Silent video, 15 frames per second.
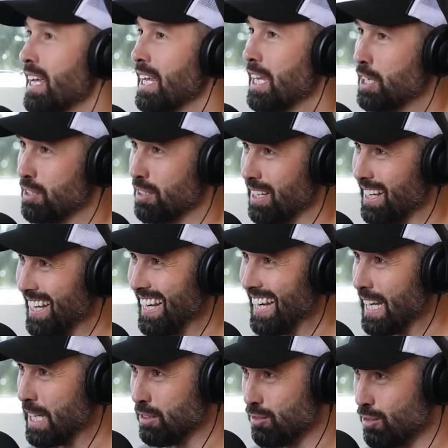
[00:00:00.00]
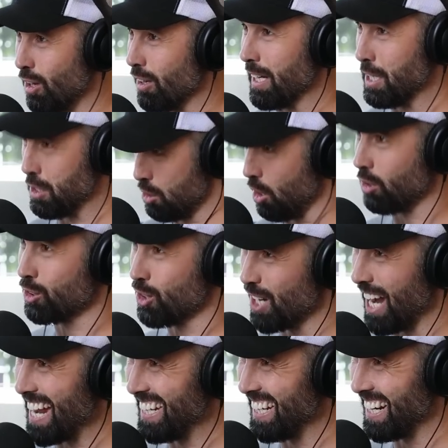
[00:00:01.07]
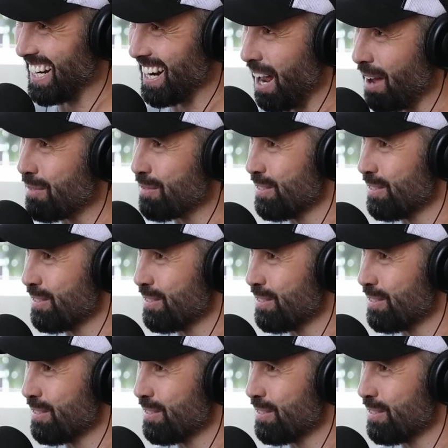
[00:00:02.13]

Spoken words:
He's not indoctrinated enough.